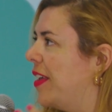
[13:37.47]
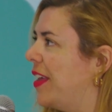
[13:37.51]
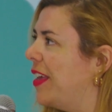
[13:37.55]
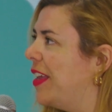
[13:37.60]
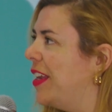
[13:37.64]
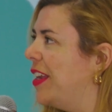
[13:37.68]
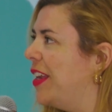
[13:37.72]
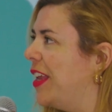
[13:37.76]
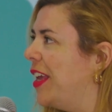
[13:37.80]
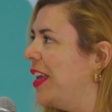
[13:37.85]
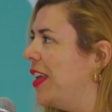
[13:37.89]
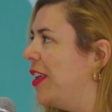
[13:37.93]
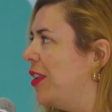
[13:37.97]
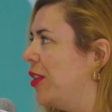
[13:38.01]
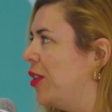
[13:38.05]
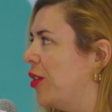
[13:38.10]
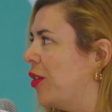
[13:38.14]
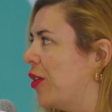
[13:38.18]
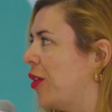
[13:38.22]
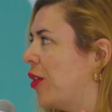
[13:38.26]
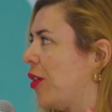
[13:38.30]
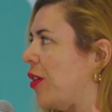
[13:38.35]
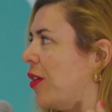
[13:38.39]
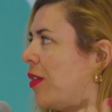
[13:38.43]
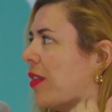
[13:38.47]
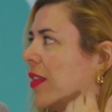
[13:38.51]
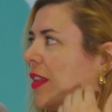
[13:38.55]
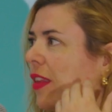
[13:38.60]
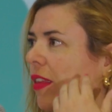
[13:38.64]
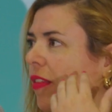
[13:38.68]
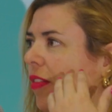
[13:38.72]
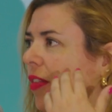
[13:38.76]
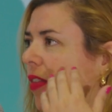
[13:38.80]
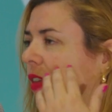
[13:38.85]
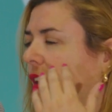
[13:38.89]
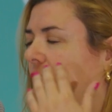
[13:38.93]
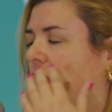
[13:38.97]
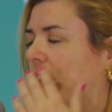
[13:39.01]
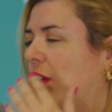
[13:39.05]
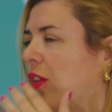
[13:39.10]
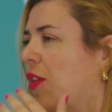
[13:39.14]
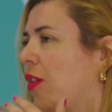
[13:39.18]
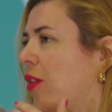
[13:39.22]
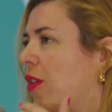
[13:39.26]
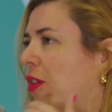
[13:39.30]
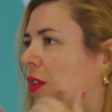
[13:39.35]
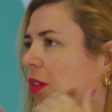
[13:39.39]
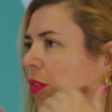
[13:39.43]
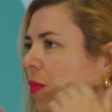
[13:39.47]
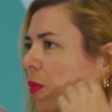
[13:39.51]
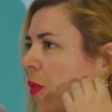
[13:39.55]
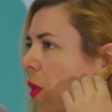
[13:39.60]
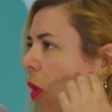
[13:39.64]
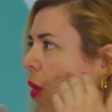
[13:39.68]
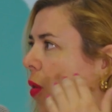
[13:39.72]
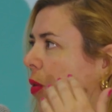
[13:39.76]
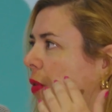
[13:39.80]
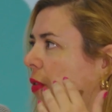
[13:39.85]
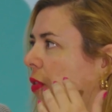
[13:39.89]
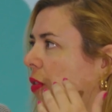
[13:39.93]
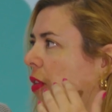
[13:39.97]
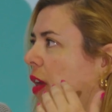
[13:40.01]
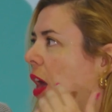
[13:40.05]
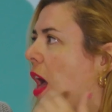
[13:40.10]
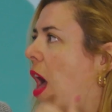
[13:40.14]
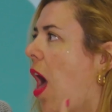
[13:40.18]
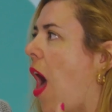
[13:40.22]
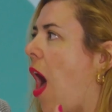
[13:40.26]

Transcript: in your senior roles,